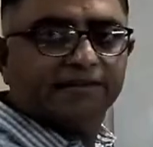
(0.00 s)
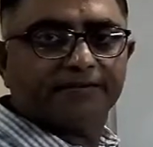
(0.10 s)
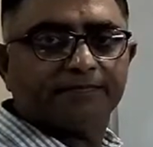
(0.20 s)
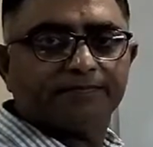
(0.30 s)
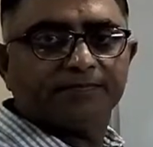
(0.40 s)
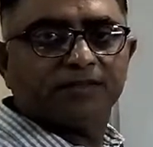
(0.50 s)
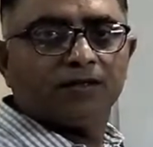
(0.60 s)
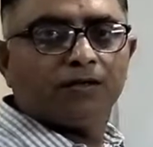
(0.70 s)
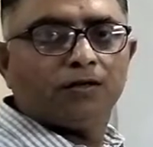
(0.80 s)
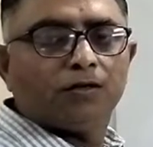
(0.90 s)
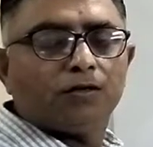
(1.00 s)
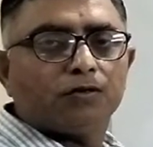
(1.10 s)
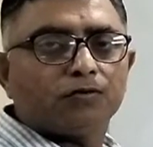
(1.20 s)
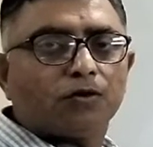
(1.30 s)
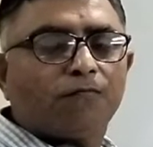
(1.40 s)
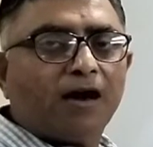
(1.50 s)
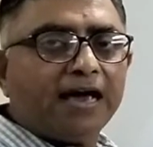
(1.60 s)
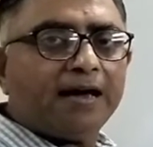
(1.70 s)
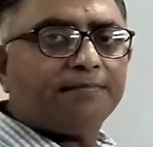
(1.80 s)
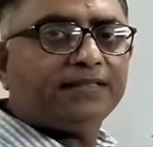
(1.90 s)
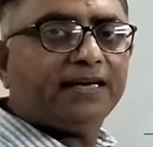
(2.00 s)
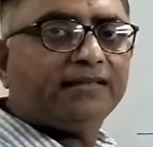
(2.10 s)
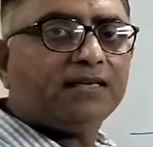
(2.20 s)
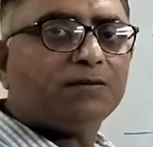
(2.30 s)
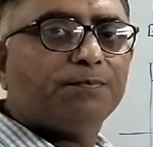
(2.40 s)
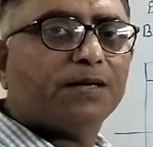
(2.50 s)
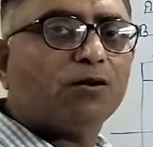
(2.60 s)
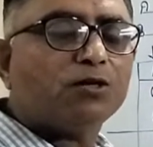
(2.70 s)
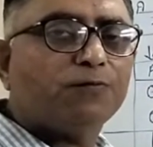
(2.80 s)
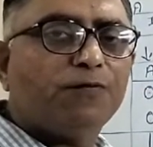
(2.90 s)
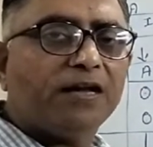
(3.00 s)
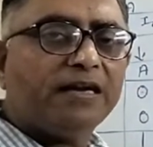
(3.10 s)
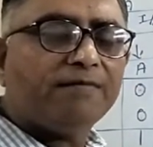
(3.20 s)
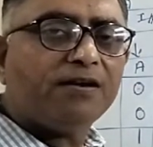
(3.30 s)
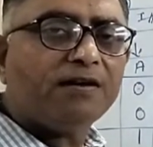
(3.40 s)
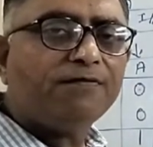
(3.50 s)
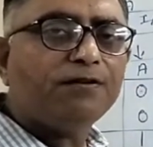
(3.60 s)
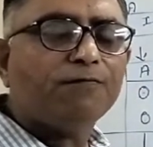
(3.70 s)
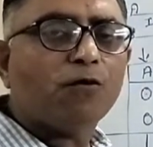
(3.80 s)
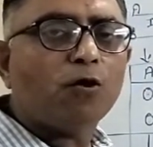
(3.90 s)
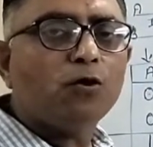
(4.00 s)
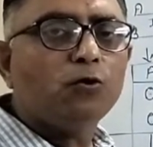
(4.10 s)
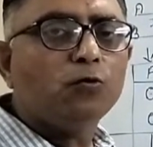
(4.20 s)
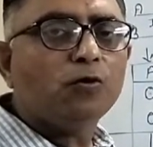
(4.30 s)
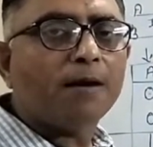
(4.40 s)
gate. So why I am saying this? Because whenever we want to